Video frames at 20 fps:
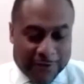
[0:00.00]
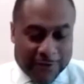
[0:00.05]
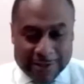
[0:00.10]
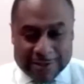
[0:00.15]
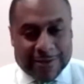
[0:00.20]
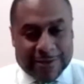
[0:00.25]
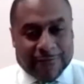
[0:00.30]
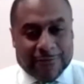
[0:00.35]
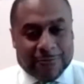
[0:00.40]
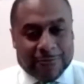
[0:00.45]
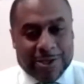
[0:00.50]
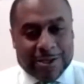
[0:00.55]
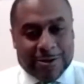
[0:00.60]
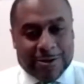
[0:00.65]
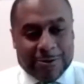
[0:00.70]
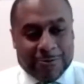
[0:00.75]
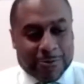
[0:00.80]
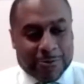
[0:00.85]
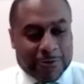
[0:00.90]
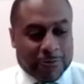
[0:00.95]
Thanksgiving
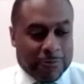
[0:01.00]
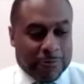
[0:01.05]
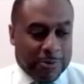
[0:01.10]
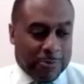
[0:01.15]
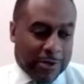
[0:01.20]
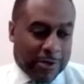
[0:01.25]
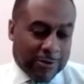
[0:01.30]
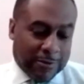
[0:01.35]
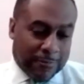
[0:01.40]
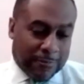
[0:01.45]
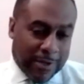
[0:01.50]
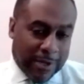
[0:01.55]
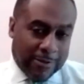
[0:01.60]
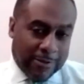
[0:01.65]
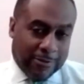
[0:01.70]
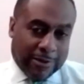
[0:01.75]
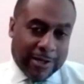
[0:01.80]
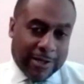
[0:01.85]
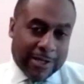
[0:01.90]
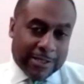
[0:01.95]
weekend in New Orleans would be without the
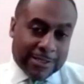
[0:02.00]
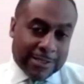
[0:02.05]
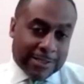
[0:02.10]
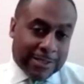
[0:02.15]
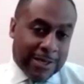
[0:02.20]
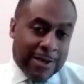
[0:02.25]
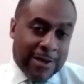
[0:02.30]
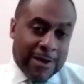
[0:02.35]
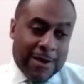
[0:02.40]
Bayou Classic.